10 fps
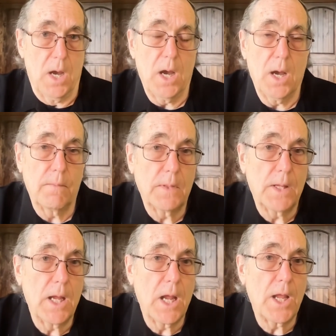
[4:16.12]

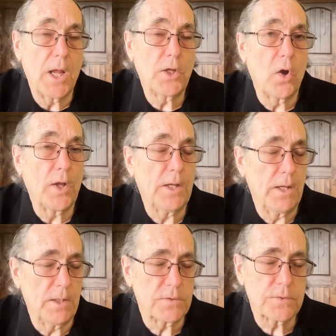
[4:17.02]
you know,
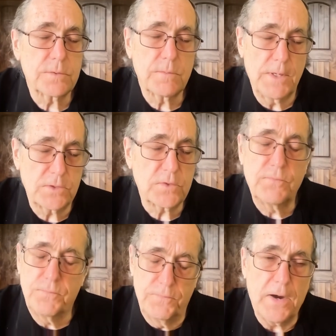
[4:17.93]
it's
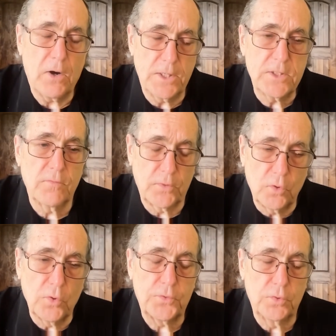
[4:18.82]
very
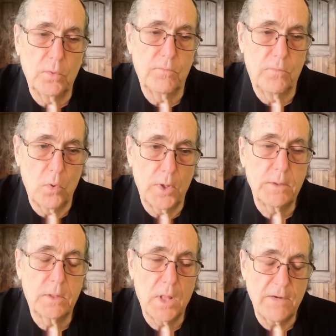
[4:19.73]
difficult to
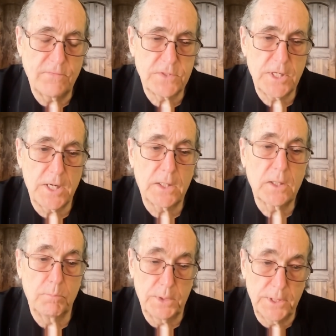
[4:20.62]
avoid
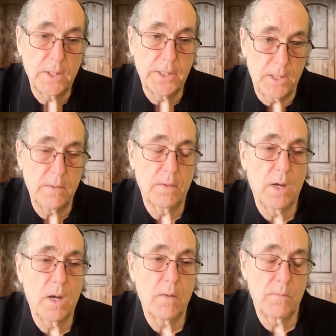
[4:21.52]
glyphosate completely
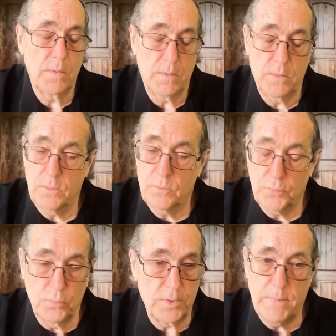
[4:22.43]

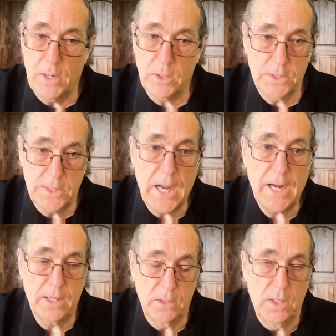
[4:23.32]
through the American
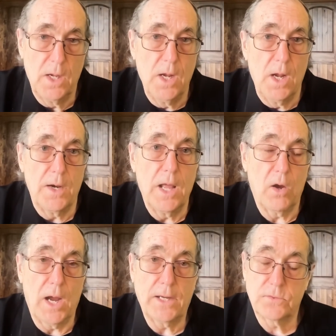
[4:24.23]
diet.
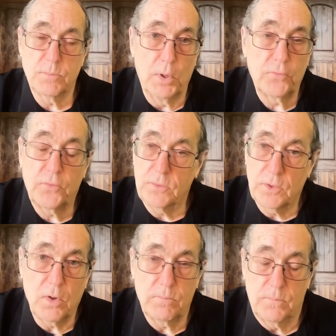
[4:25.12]
Now, I suppose
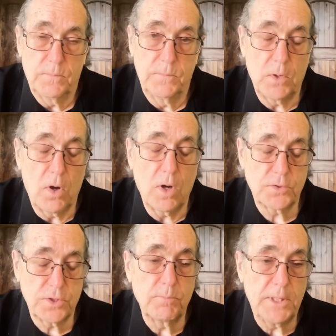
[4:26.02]
that there
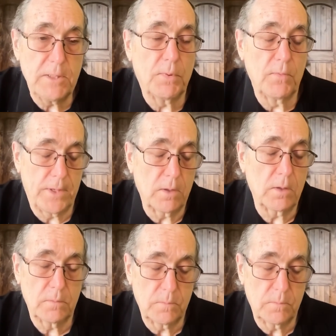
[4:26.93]
are some people that